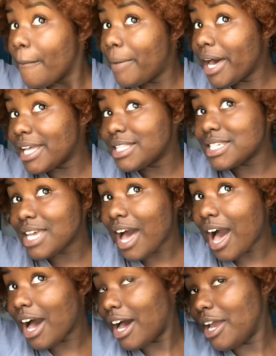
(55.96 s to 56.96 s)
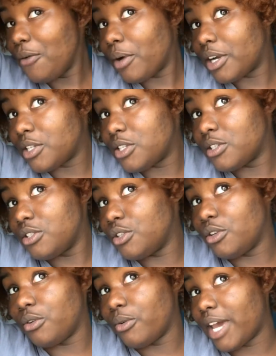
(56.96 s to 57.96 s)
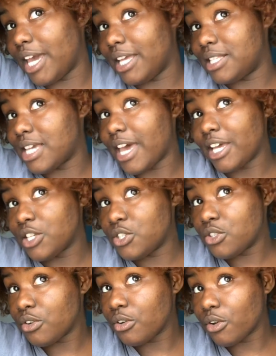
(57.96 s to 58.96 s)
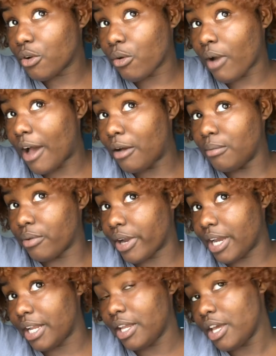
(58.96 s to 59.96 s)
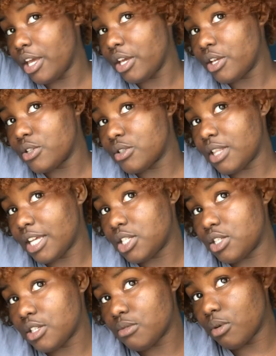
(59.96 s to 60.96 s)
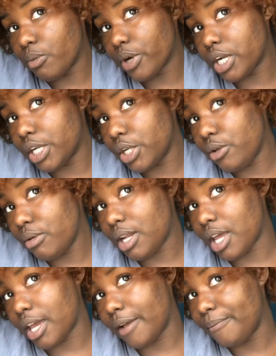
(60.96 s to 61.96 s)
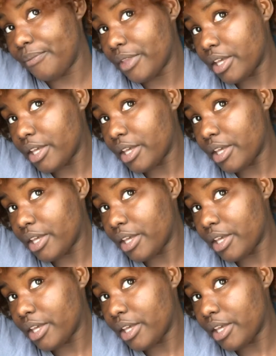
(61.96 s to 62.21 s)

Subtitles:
But I wanted to do a textured crown braid, so that's just what we're gonna do today.